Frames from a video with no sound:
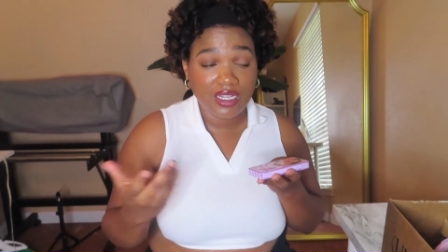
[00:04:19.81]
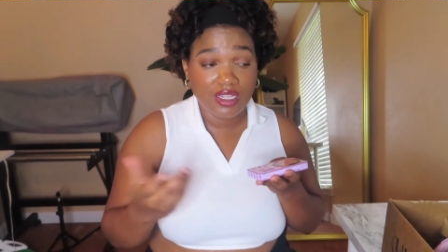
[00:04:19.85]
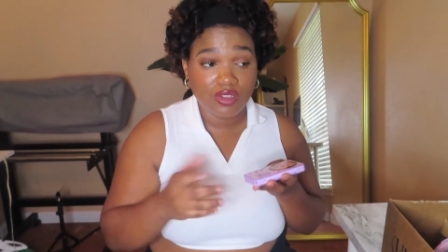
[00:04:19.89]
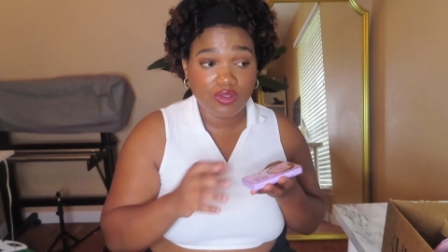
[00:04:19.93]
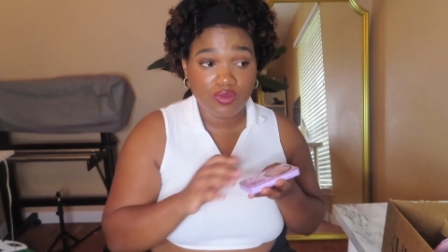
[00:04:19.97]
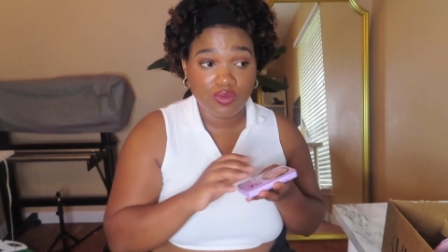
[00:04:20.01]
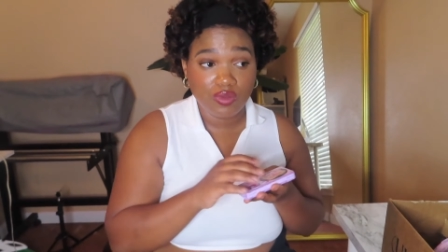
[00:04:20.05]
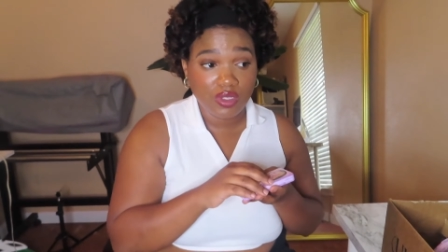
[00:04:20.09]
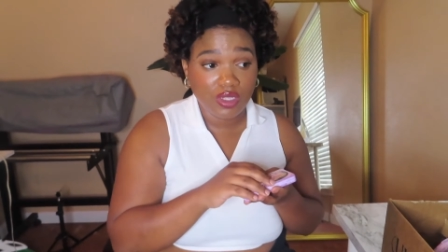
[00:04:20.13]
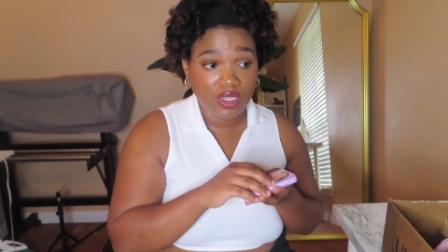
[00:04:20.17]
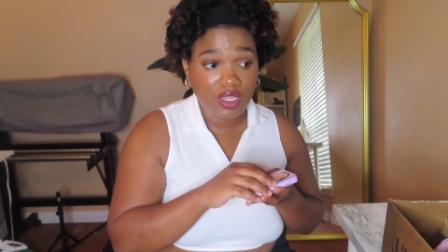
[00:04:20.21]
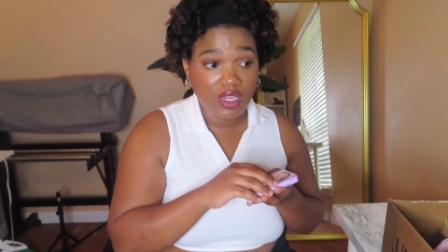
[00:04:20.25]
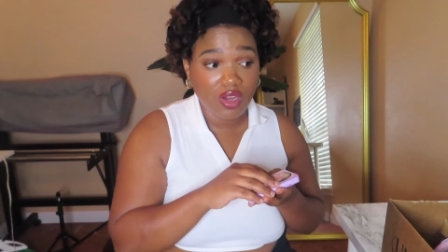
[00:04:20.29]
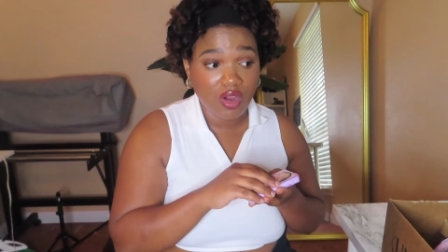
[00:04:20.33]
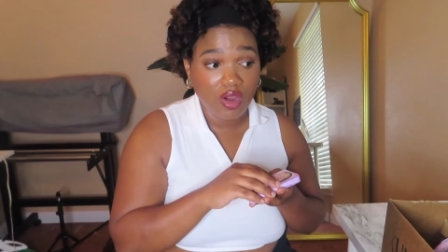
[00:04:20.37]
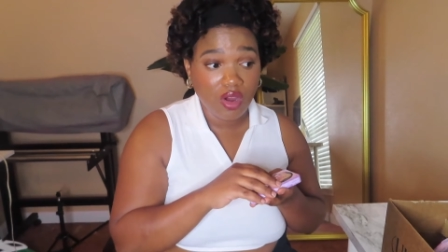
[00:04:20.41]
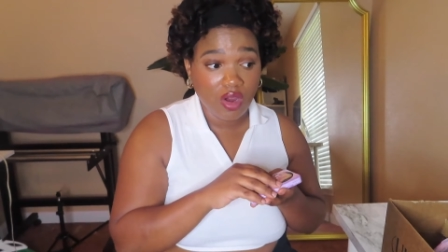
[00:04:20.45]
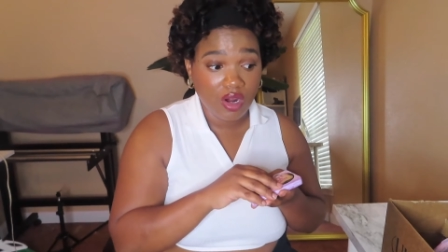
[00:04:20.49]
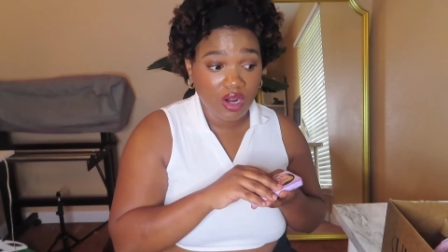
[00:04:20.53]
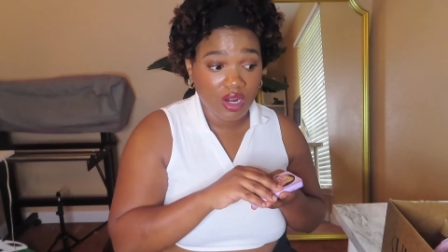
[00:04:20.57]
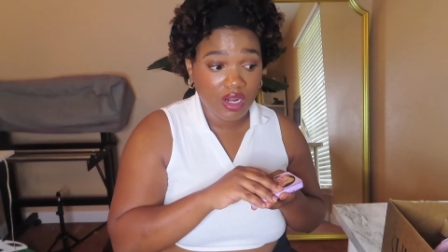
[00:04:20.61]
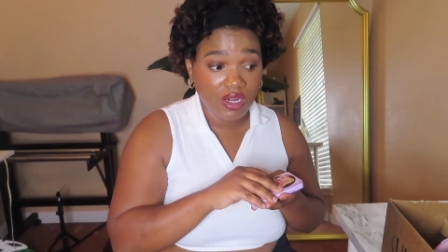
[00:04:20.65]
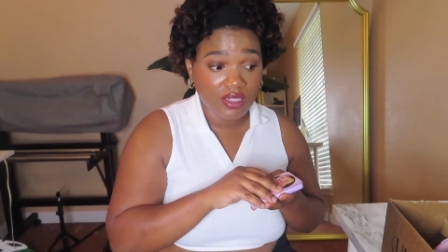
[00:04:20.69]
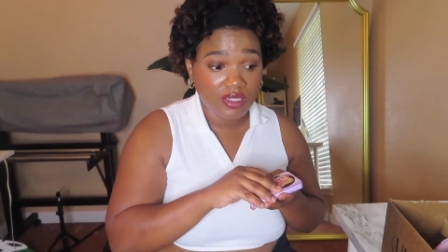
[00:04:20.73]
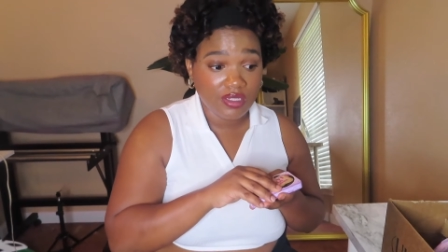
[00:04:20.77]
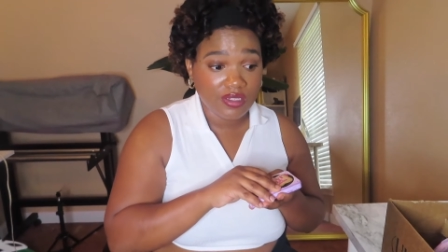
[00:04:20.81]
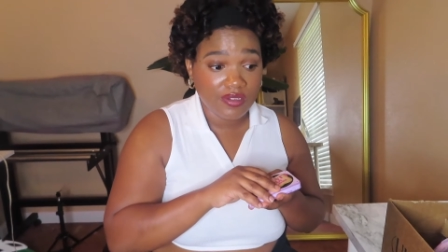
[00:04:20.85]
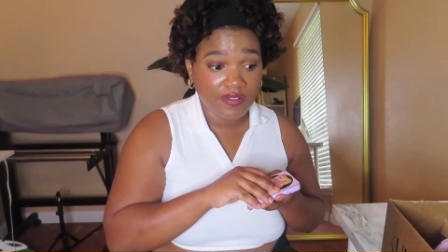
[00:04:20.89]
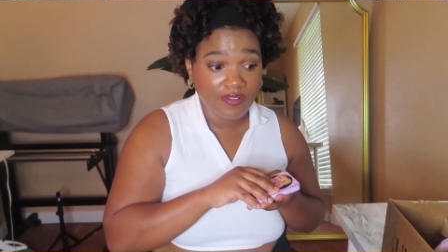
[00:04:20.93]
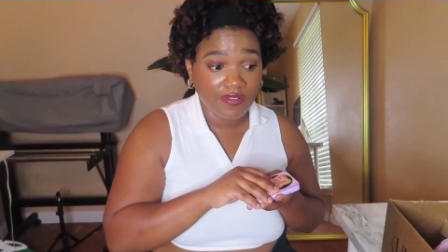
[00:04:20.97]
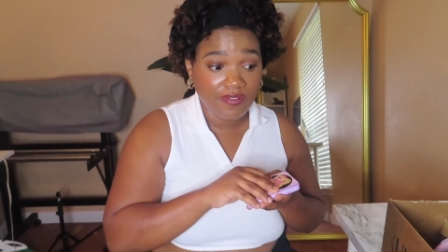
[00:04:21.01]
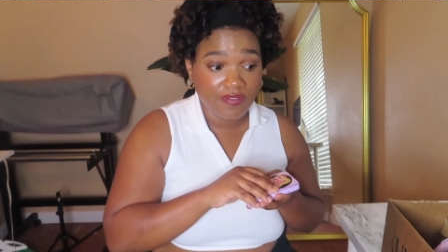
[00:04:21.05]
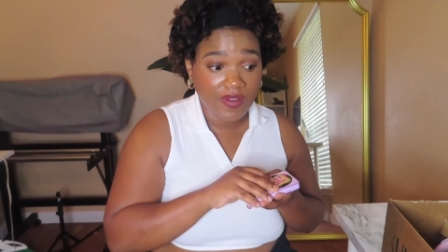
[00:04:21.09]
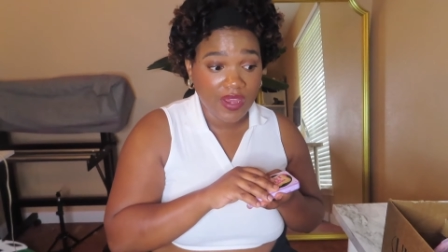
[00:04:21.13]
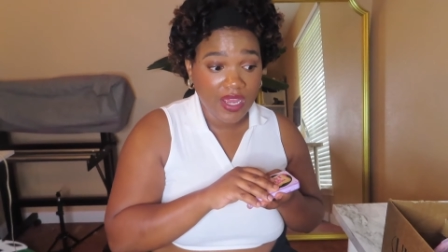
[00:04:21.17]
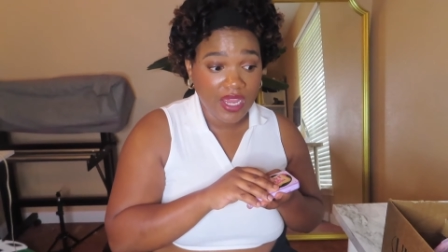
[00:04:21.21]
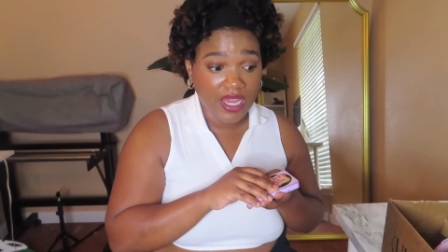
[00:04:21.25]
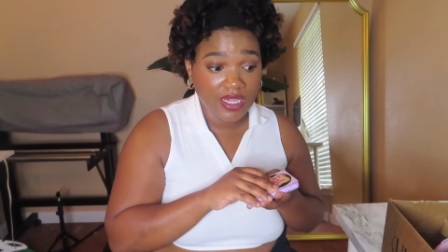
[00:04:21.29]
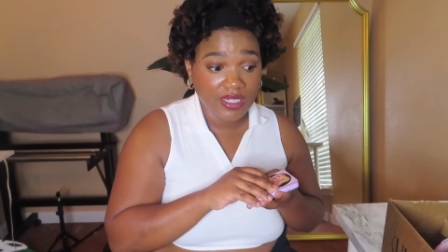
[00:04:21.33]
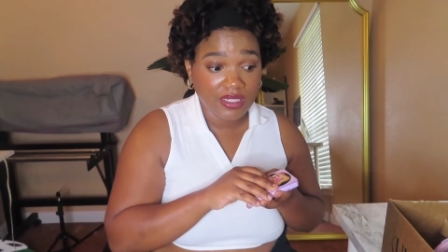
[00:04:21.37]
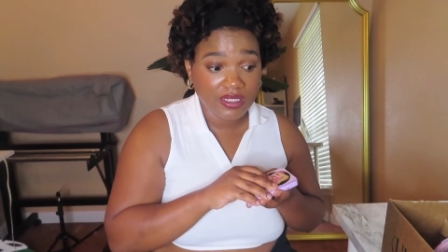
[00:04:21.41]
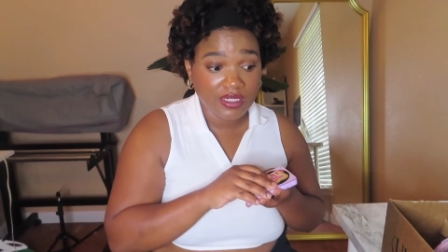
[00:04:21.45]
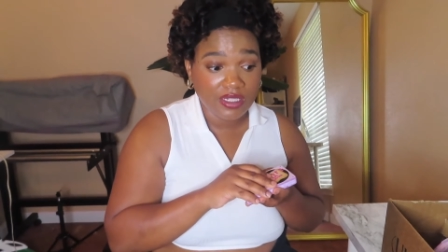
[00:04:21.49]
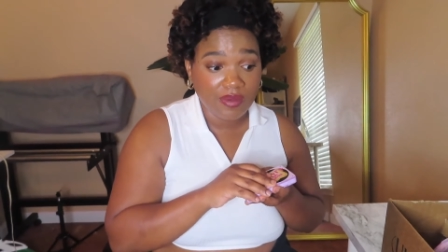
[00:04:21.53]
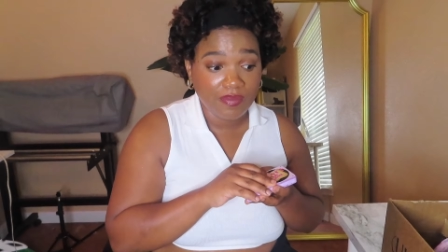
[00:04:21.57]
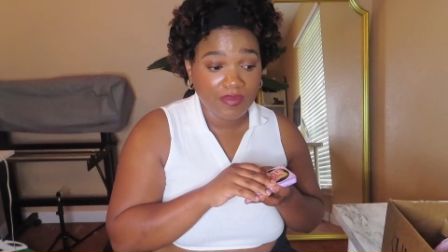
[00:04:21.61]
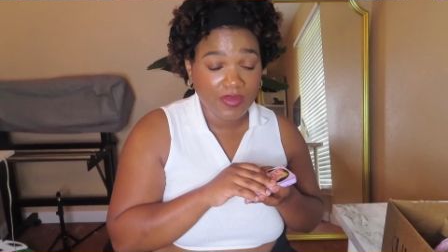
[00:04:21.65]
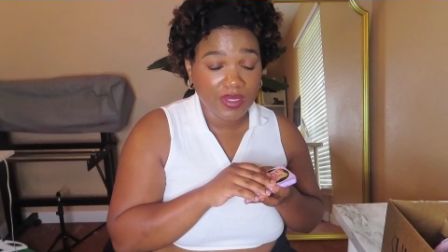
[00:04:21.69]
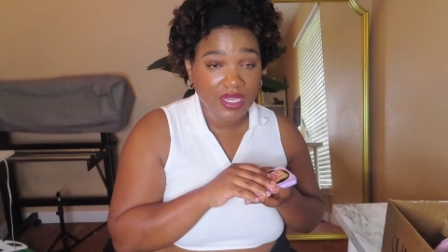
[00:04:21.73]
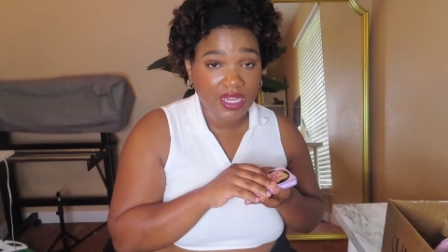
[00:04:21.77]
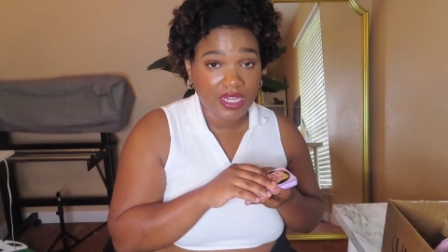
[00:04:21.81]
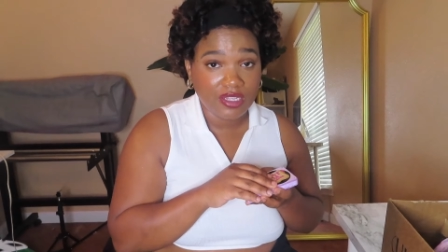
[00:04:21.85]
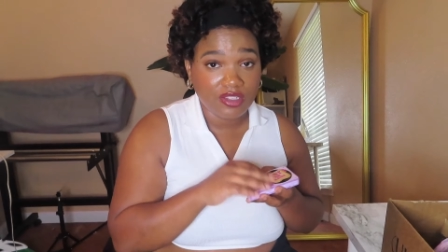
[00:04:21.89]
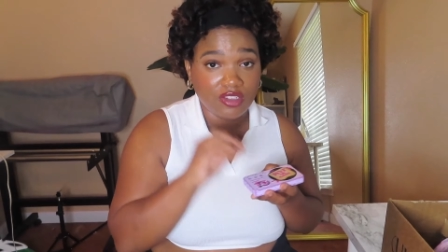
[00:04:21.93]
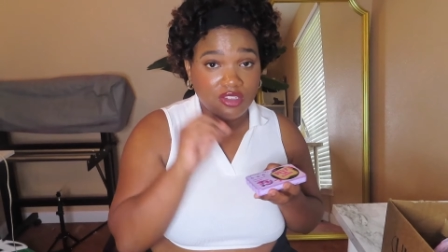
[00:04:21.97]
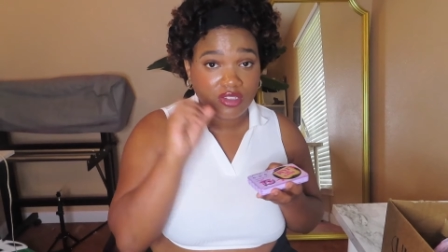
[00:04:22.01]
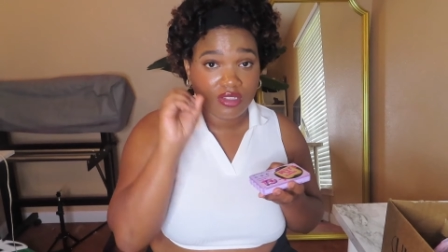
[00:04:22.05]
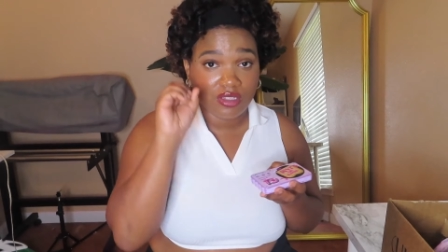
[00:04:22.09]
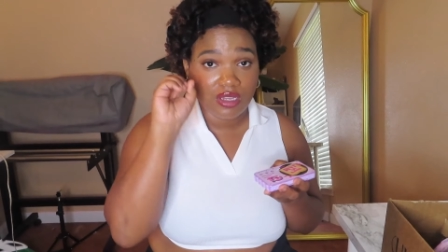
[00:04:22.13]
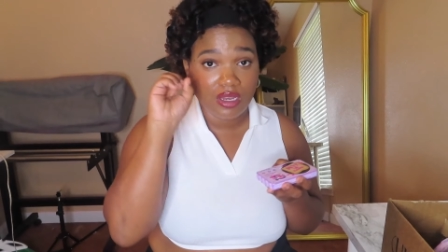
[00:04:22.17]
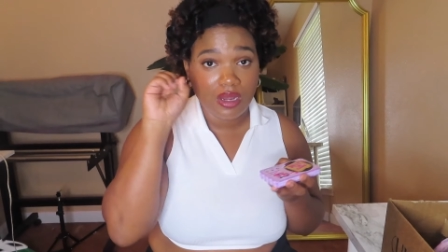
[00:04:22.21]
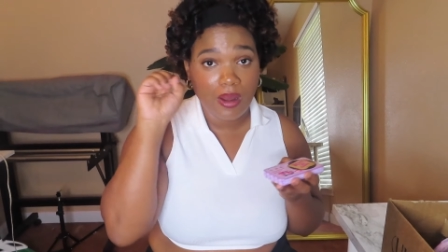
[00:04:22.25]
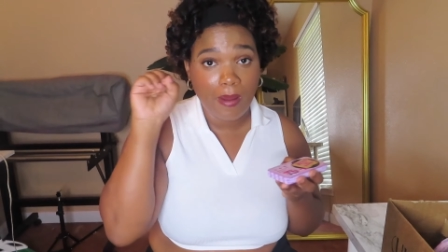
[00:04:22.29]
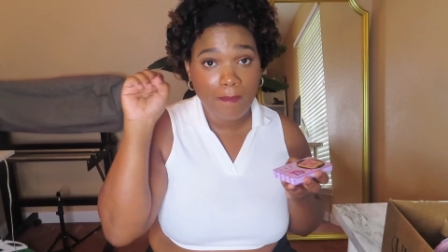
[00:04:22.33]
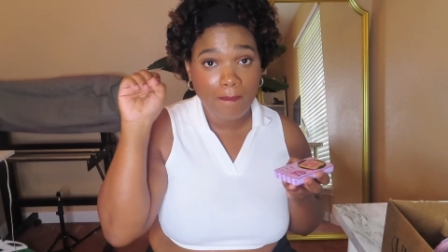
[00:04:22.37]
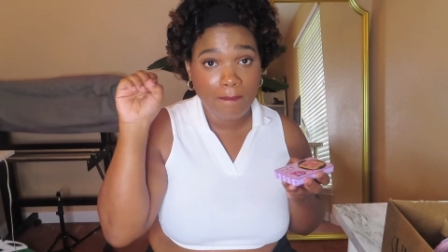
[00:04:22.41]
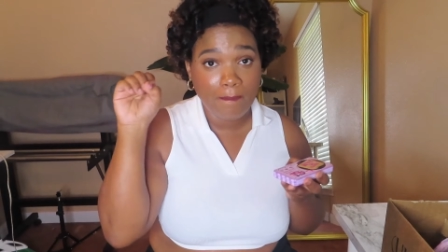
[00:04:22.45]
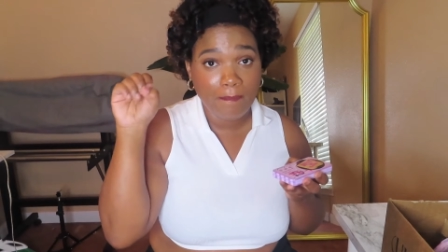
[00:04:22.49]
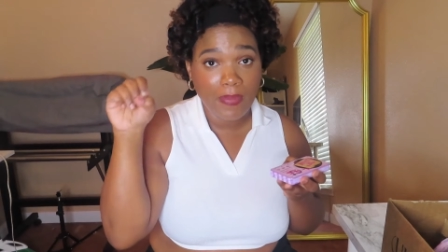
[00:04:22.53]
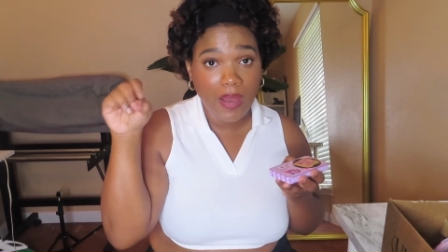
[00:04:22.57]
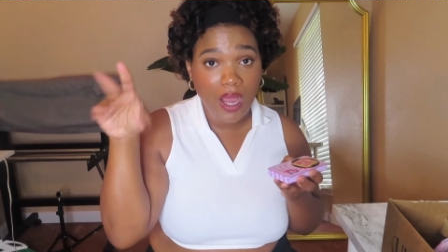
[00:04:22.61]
it's really hard to find something that's just going to